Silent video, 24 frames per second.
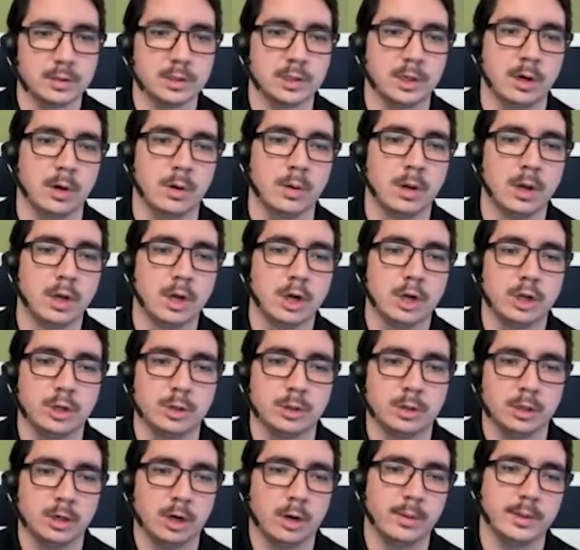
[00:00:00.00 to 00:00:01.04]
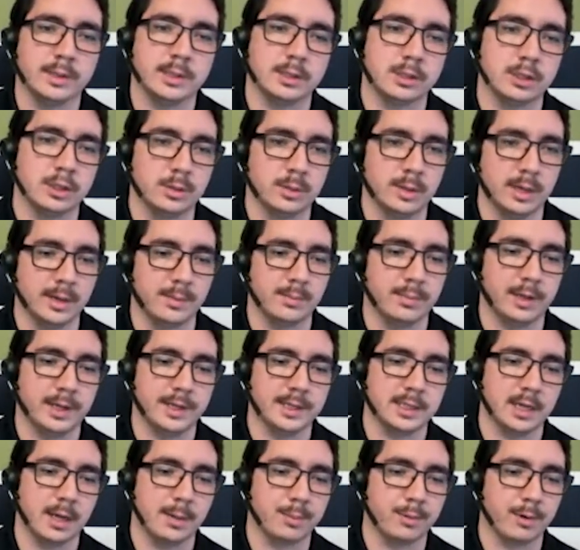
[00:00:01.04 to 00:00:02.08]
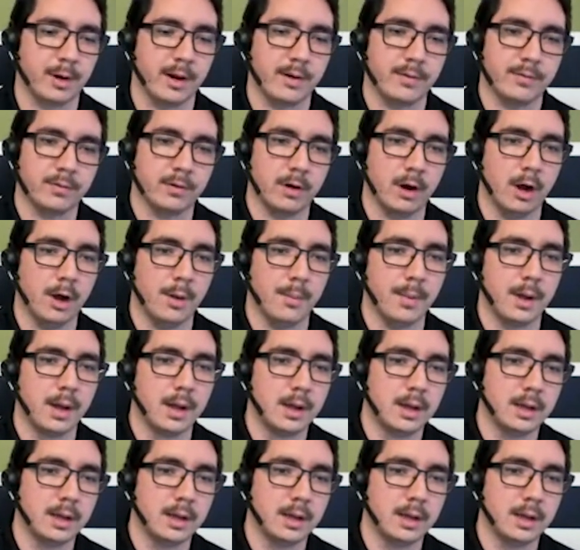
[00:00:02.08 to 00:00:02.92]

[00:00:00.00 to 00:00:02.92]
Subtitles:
So you can always do an in-place upgrade from